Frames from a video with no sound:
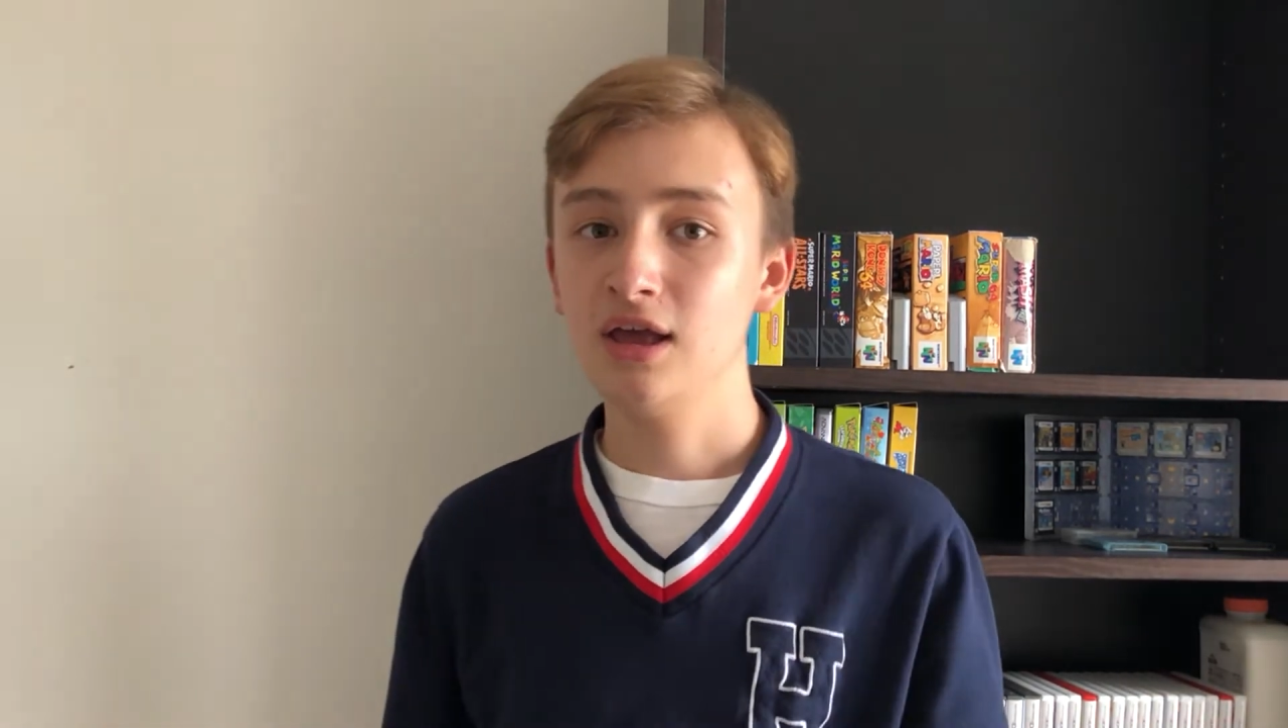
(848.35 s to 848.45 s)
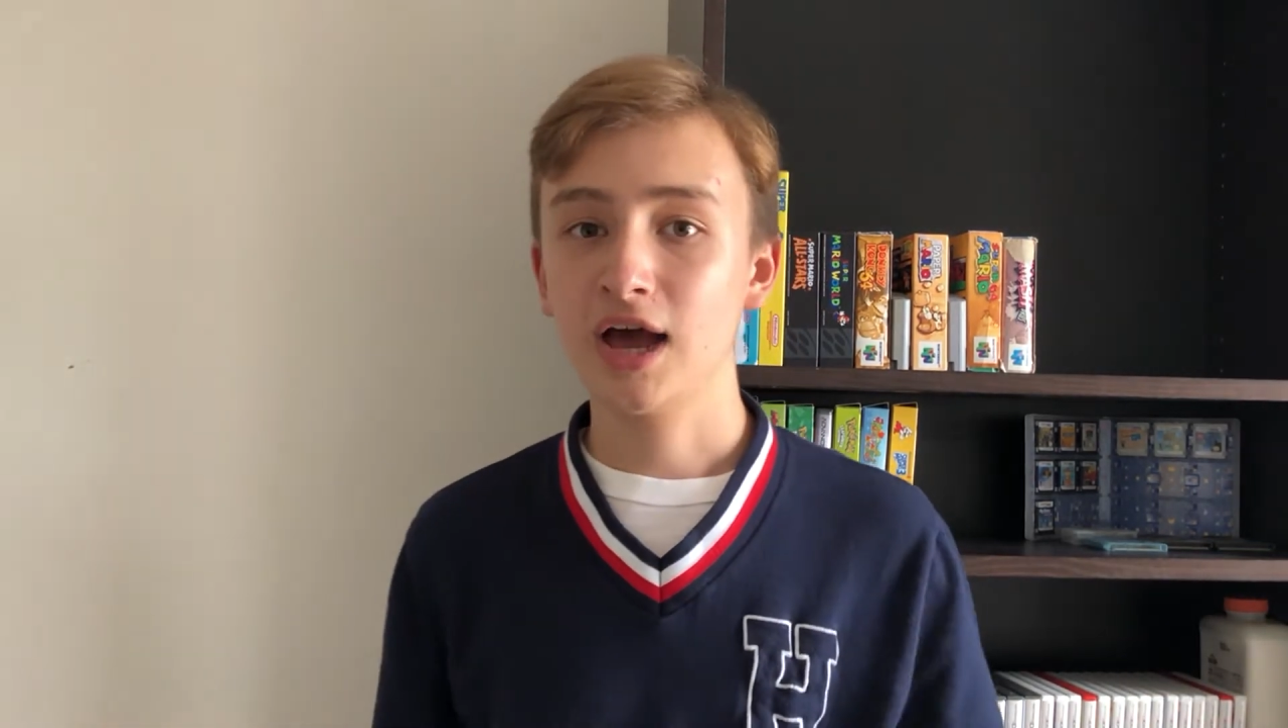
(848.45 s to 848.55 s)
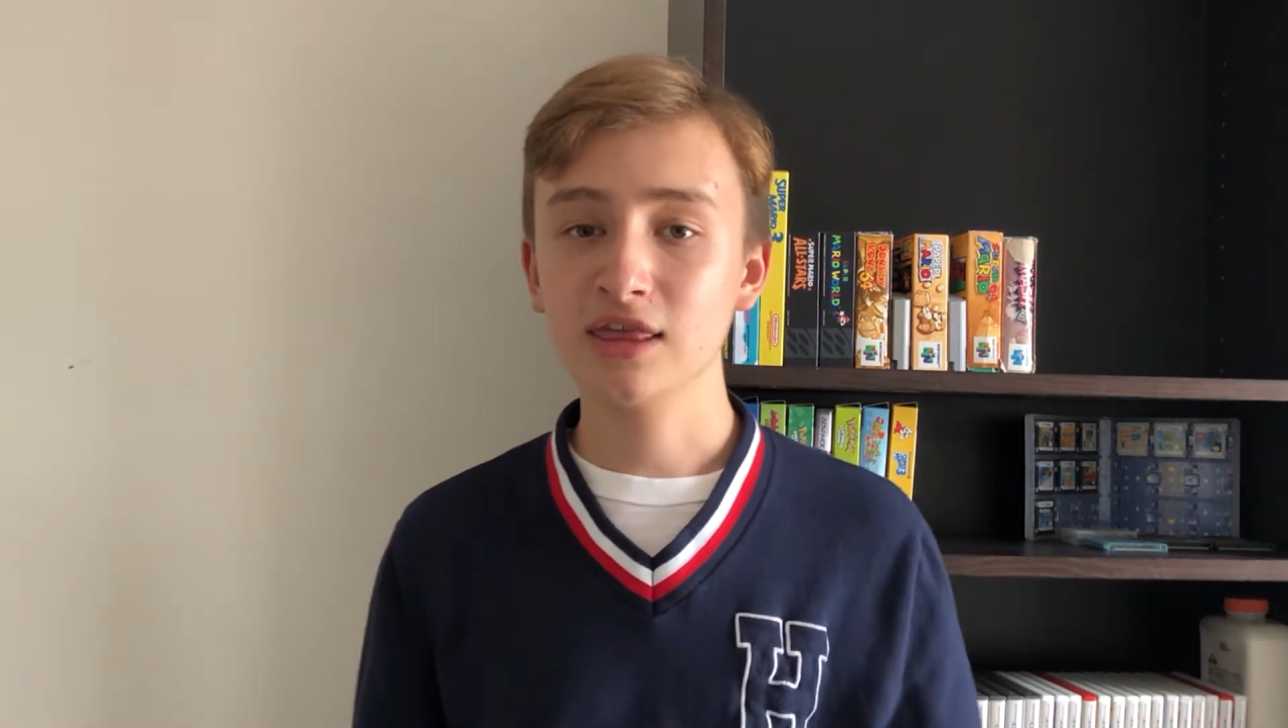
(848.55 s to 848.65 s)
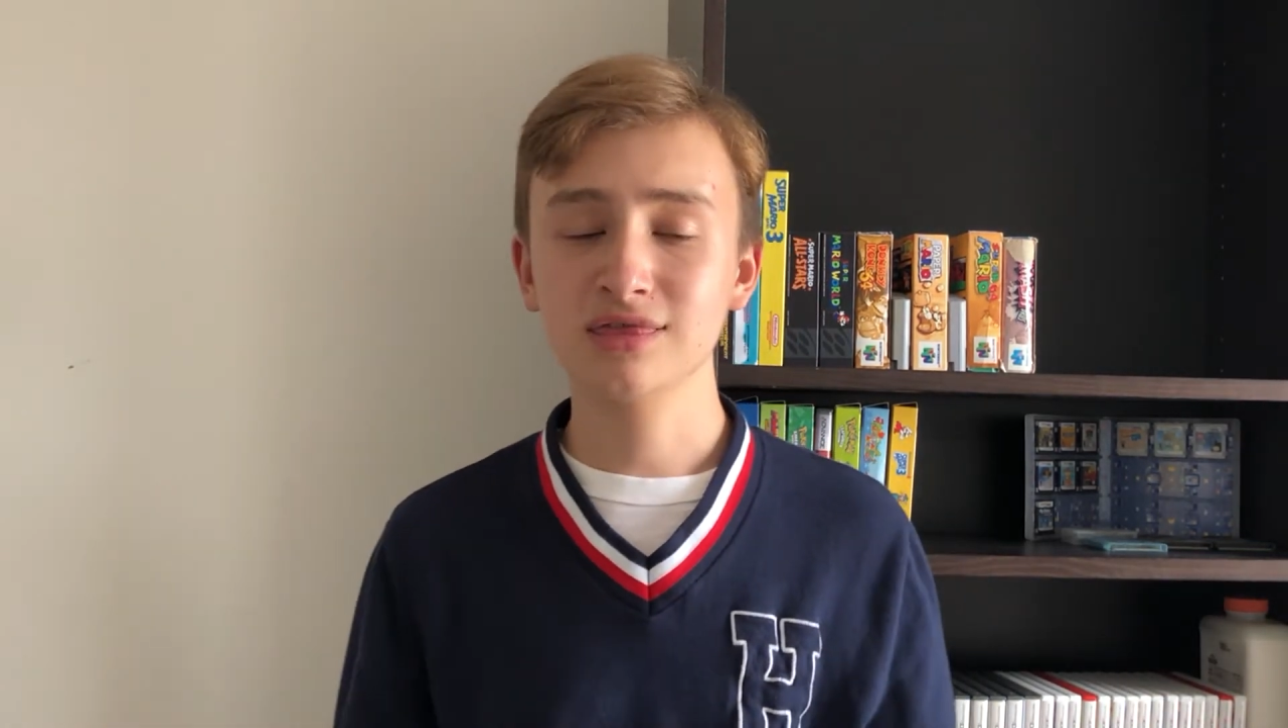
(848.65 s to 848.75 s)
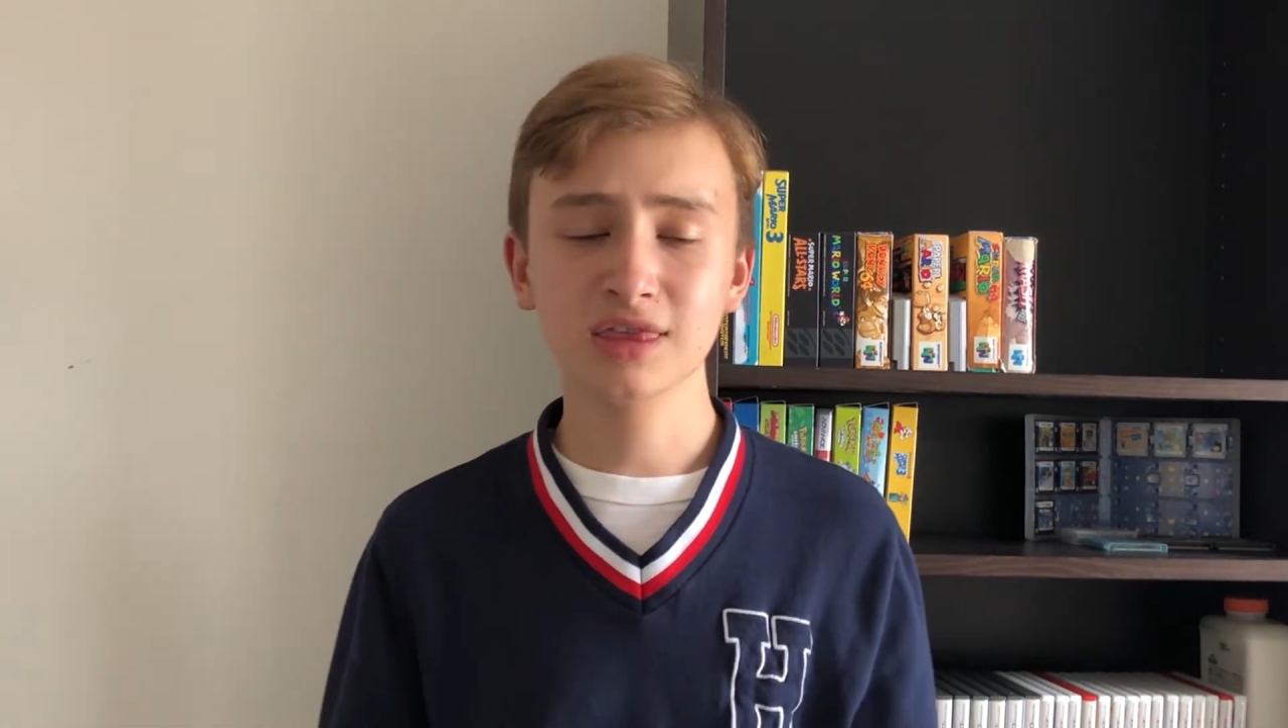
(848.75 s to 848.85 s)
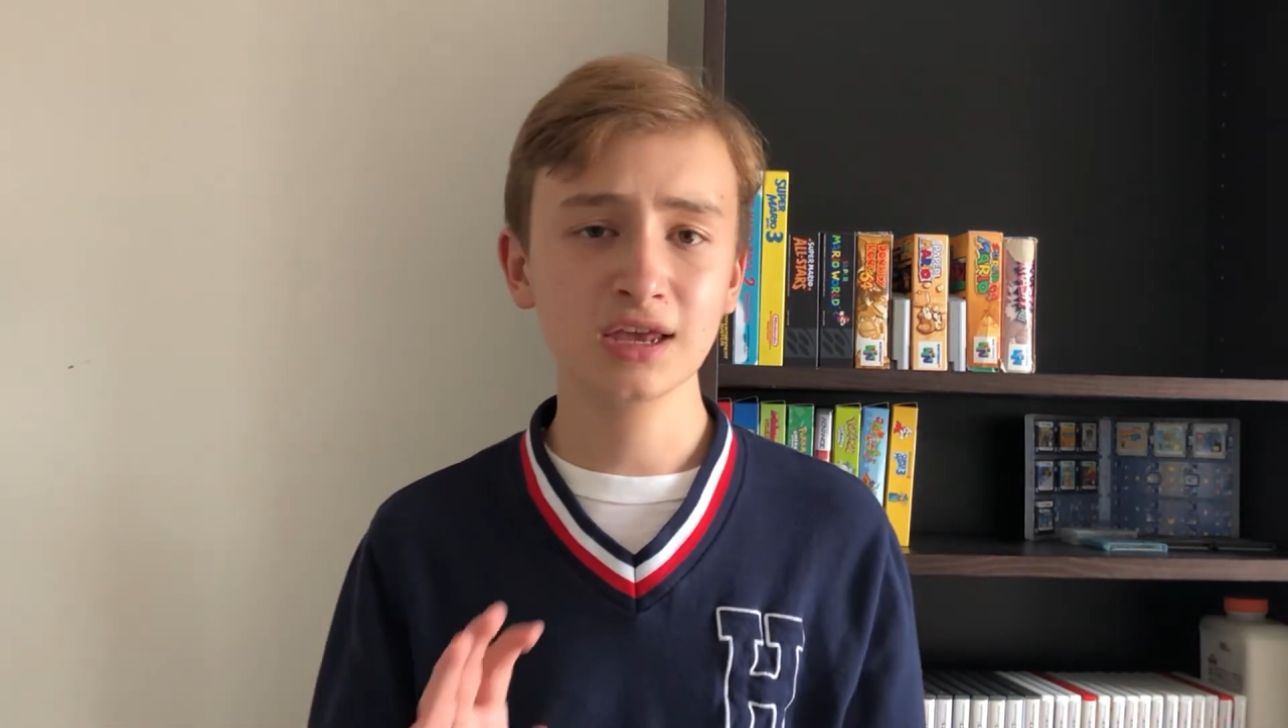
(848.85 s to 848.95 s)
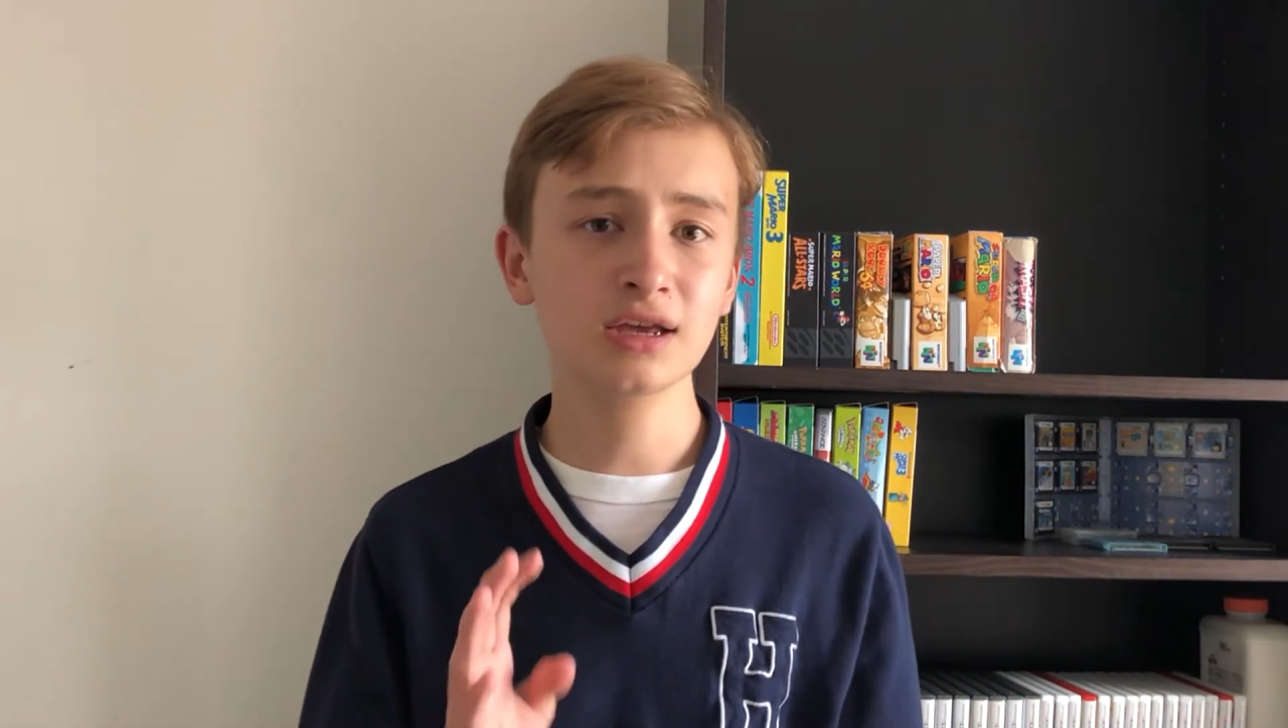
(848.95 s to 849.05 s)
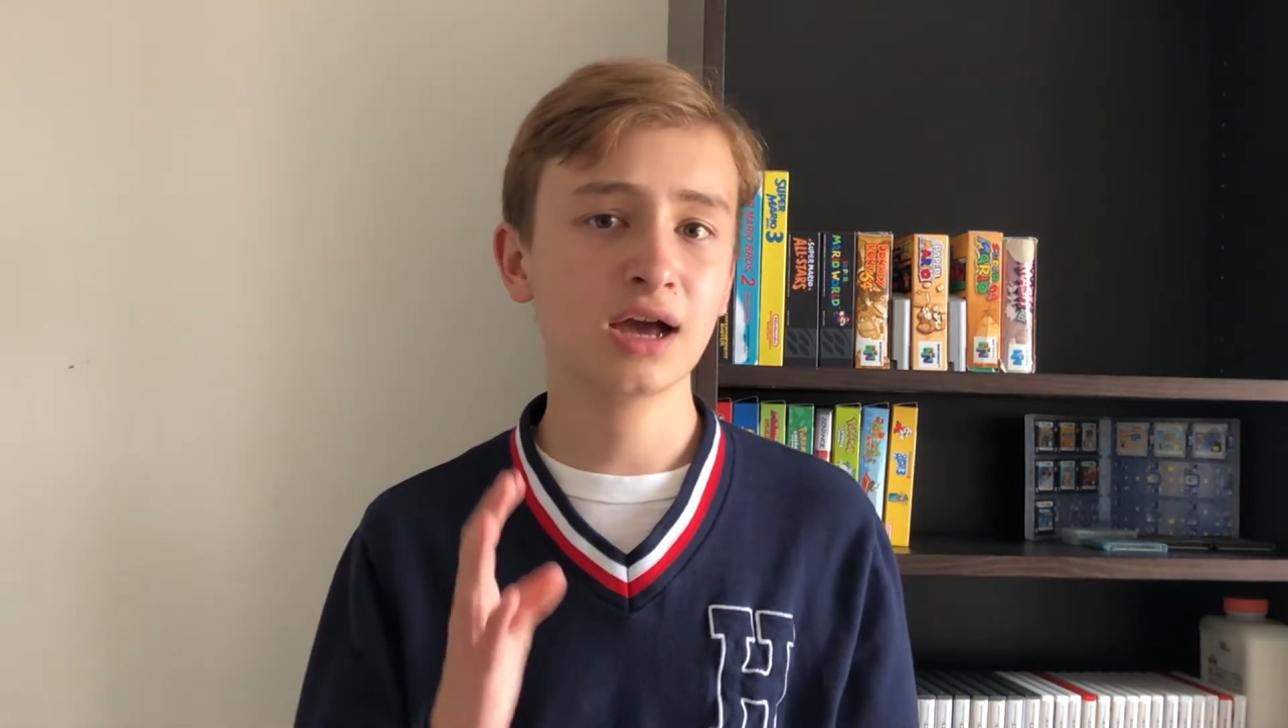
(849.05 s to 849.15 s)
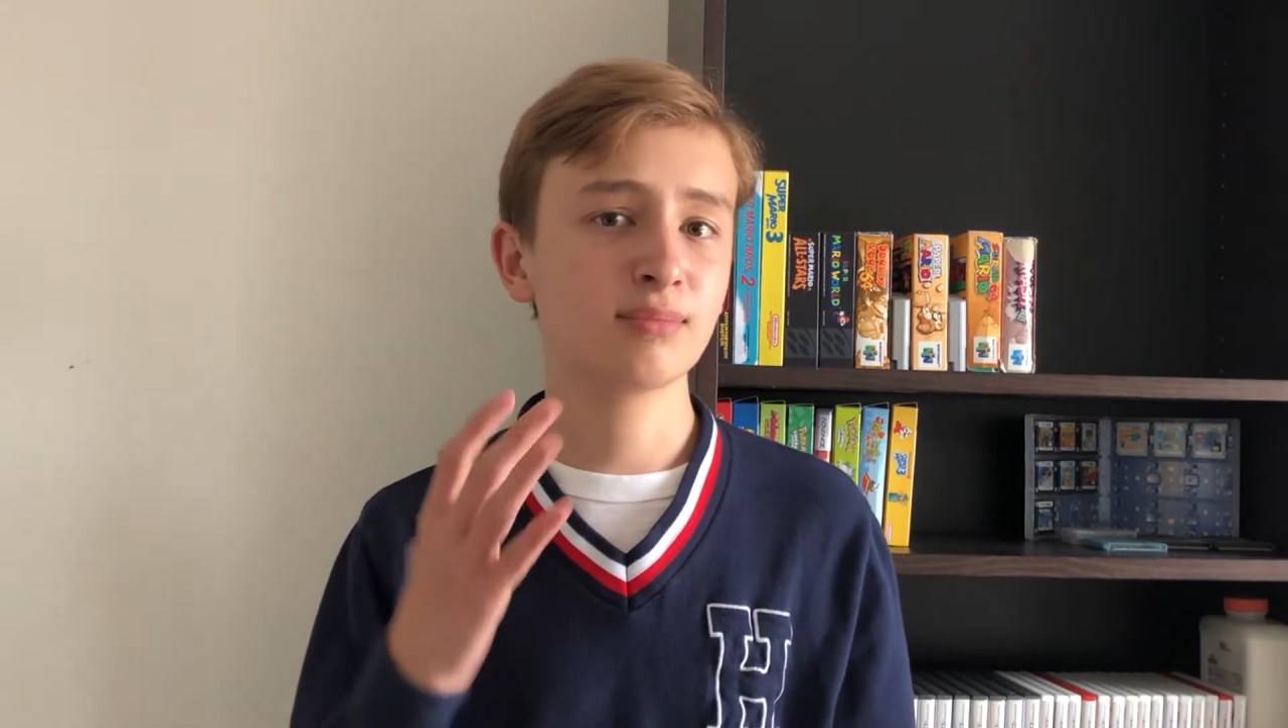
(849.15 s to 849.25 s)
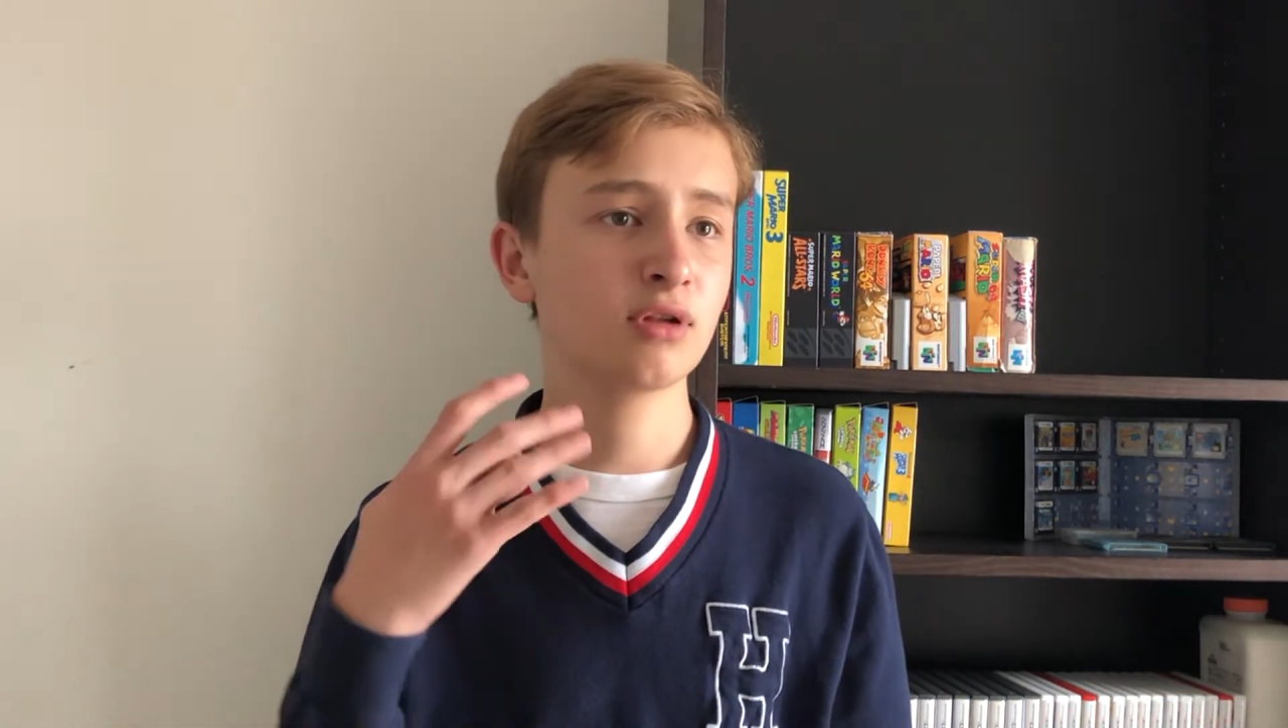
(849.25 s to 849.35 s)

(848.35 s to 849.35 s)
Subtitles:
I'm